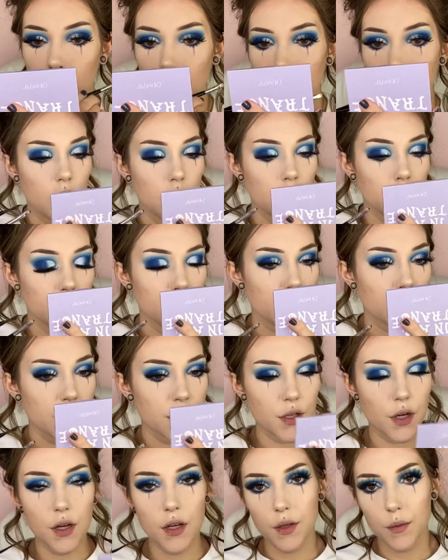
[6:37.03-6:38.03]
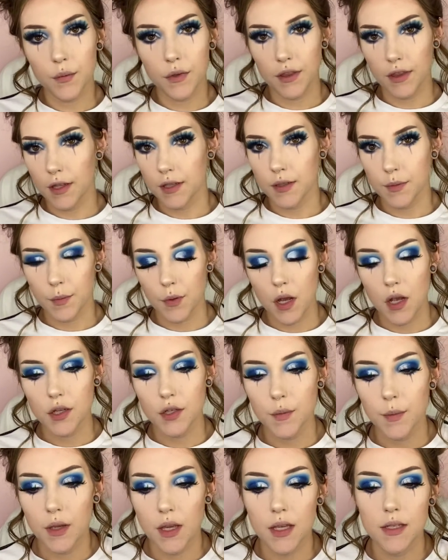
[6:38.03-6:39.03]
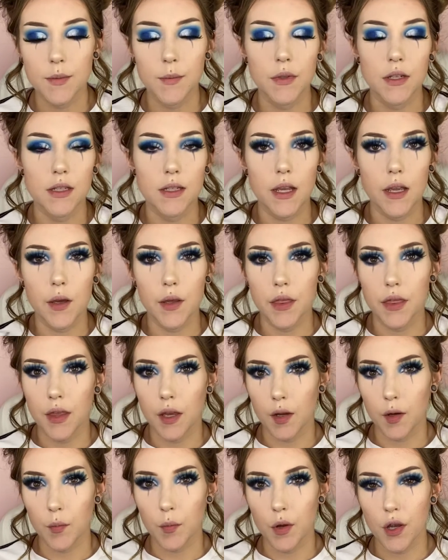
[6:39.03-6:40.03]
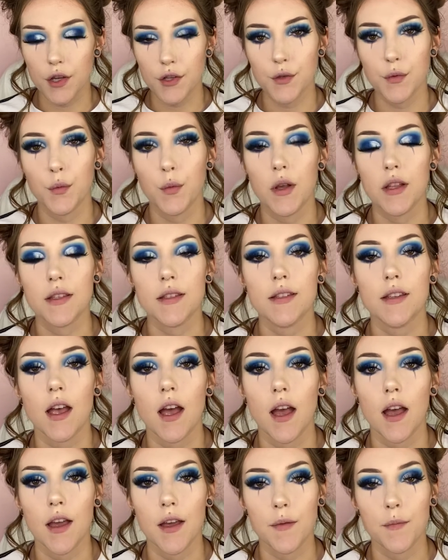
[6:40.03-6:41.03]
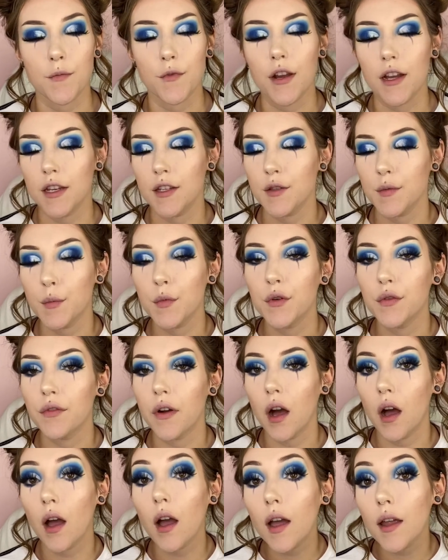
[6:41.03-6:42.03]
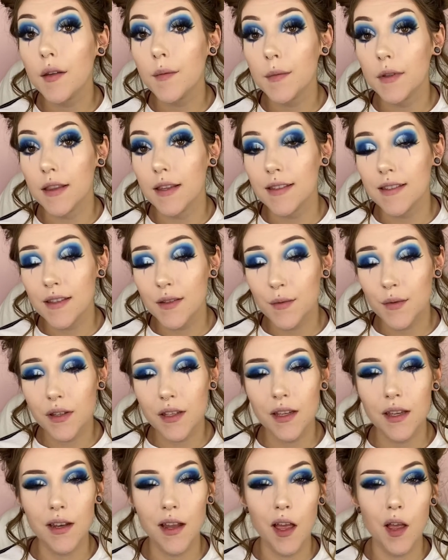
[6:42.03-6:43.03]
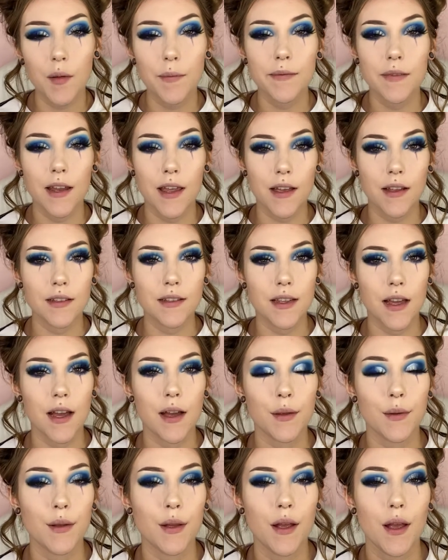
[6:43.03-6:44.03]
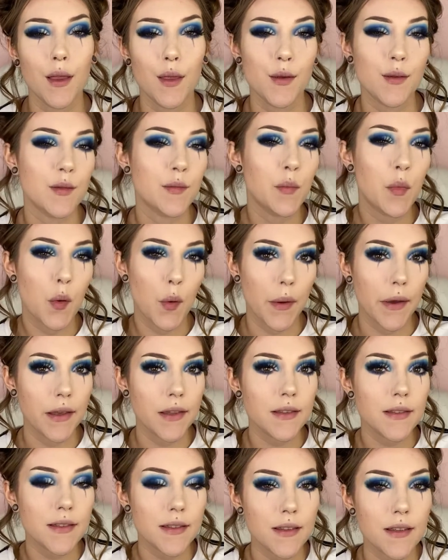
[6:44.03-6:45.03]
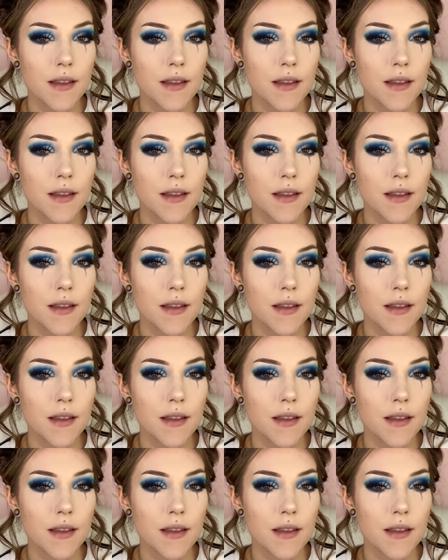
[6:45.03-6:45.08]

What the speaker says: I'm just starting with this brush because I'm going to take a thicker brush once I'm ready to move on, but this is really going to help nail down those points.